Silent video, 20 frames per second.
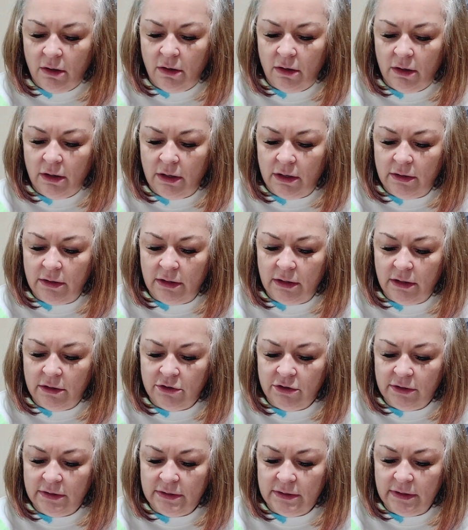and then
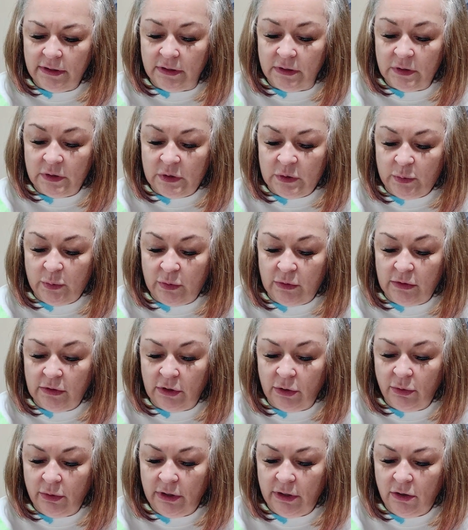just
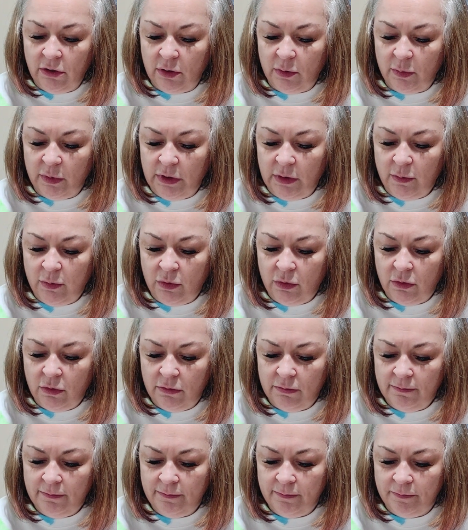exploding on people.